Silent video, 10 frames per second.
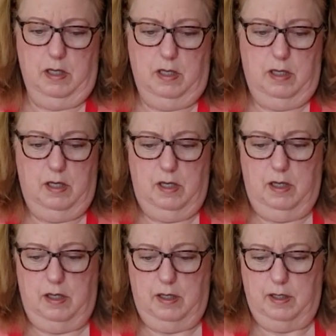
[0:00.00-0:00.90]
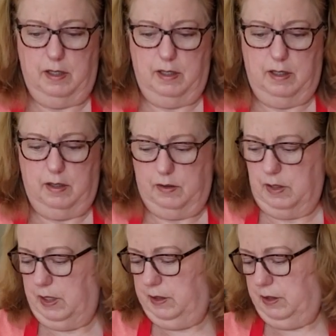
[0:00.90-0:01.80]

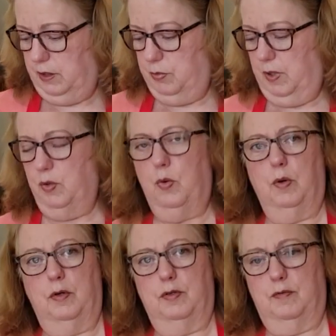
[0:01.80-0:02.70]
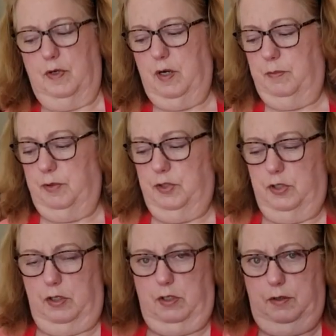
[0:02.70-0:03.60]
Okay, then 3/4 of a cup of
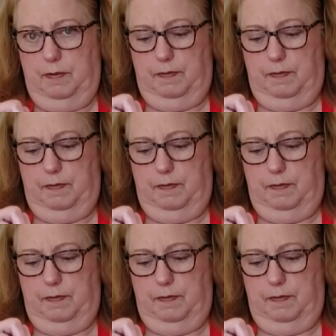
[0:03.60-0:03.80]
sugar.